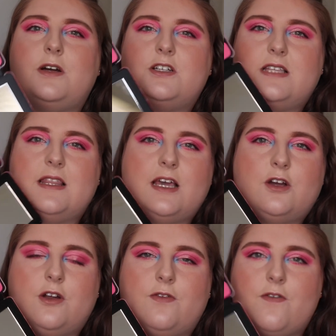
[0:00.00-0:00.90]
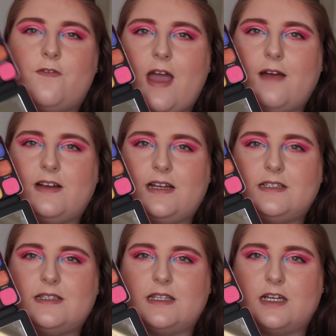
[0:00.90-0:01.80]
I just think they could have
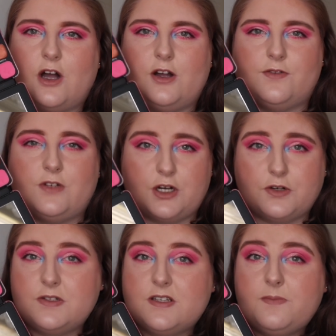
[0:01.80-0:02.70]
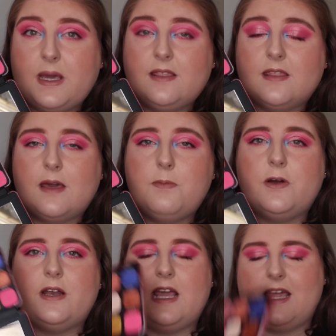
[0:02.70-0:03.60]
varied the kind of tones of pink they
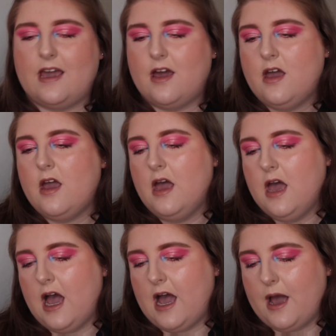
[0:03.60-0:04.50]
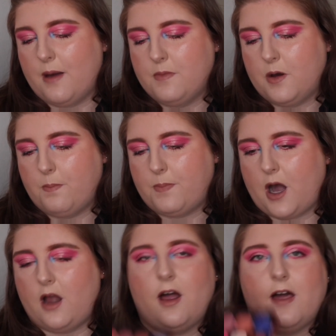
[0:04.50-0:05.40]
put in here. But I like